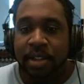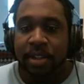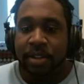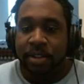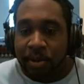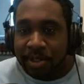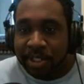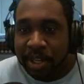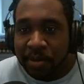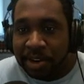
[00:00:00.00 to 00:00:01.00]
Yo, what's
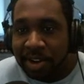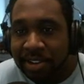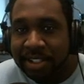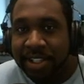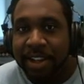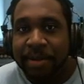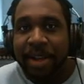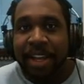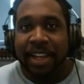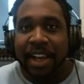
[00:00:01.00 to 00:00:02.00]
going on, Tim?
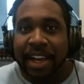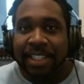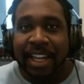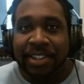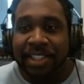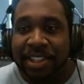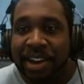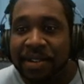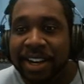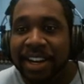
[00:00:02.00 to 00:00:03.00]
Hey guys, how's it
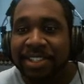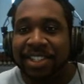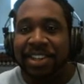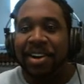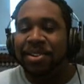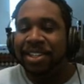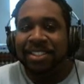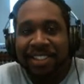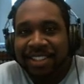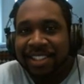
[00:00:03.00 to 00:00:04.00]
going?
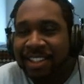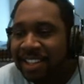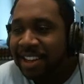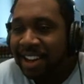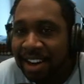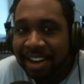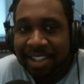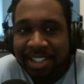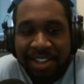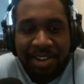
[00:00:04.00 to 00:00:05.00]

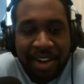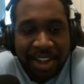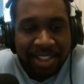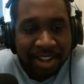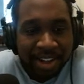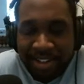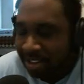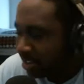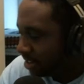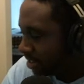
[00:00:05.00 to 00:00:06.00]
So I thought,
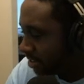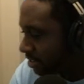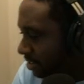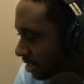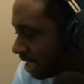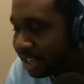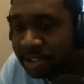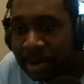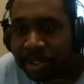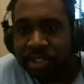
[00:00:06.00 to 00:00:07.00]
so
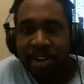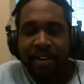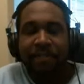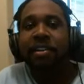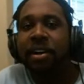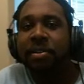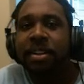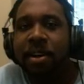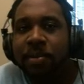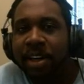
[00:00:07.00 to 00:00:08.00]
I'm just trying to figure out
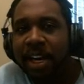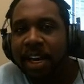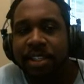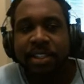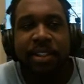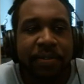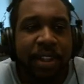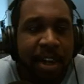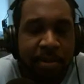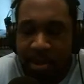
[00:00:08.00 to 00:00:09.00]
like what kind of stuff that
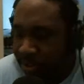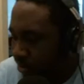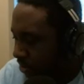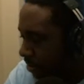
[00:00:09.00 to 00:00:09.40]
I want to do.